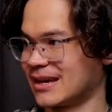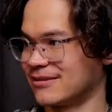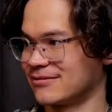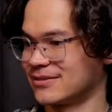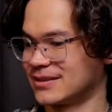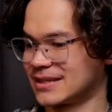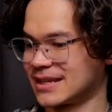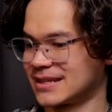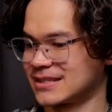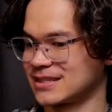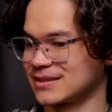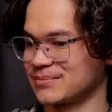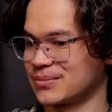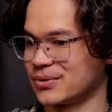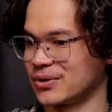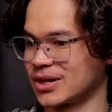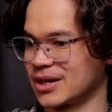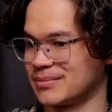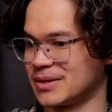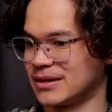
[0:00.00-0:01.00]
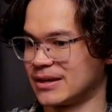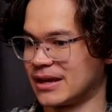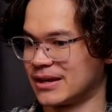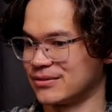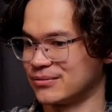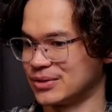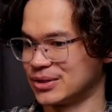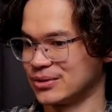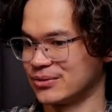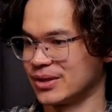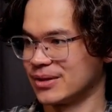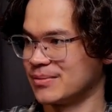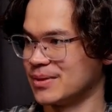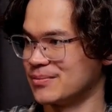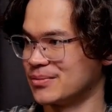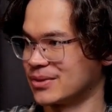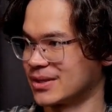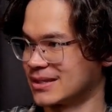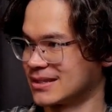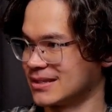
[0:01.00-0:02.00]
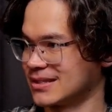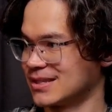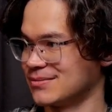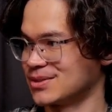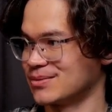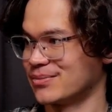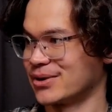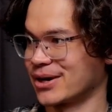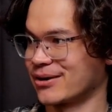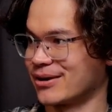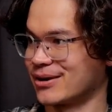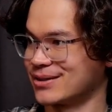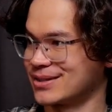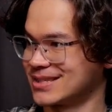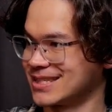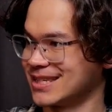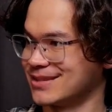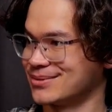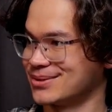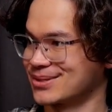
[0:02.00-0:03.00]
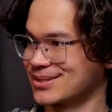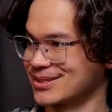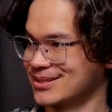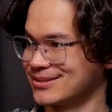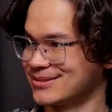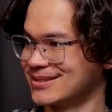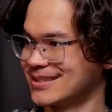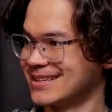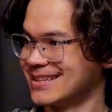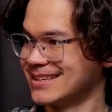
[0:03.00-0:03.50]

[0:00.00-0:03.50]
fantastic program and really great people that they seem to bring around the table. So